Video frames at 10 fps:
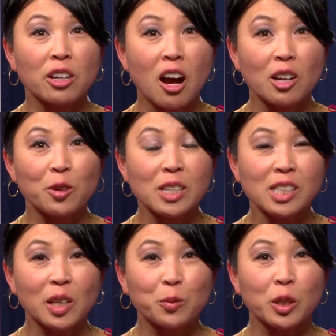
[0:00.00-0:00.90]
Congress,
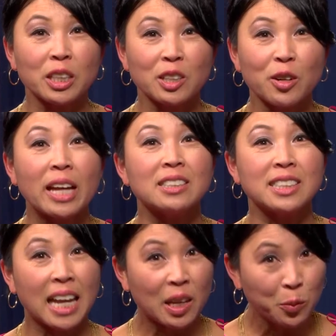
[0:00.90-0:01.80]
and we're here at
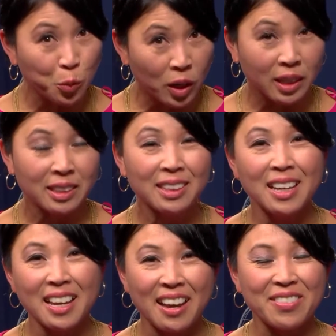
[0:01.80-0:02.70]
day one
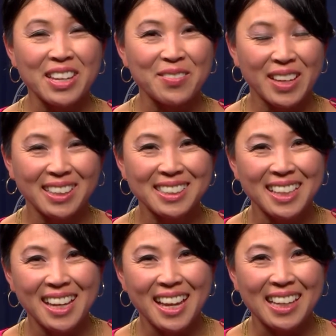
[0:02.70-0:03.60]
of the event.
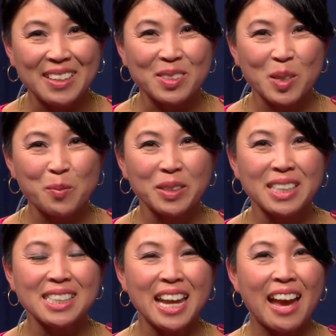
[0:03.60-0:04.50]
And I'm so
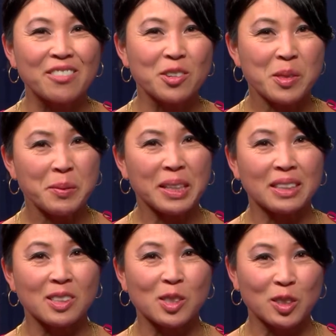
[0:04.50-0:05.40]
pleased to have with me in
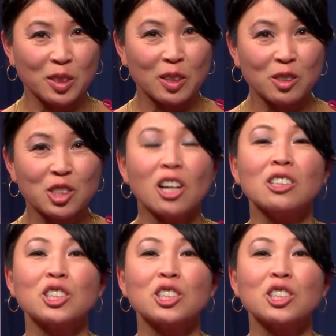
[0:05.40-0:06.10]
the studio John